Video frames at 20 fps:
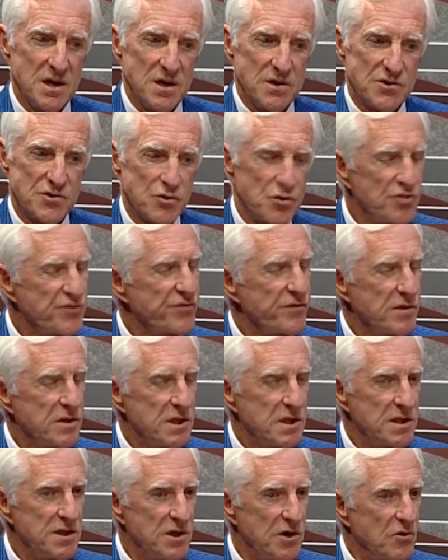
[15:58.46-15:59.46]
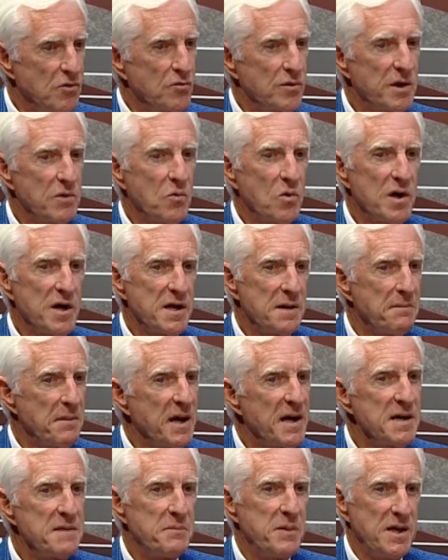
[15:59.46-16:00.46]
truthfully, the only one, in
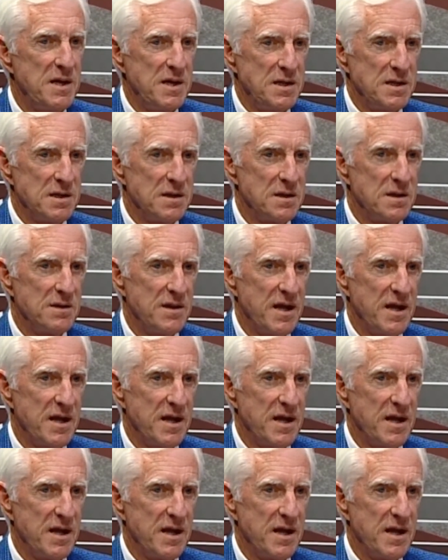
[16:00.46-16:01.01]
my opinion,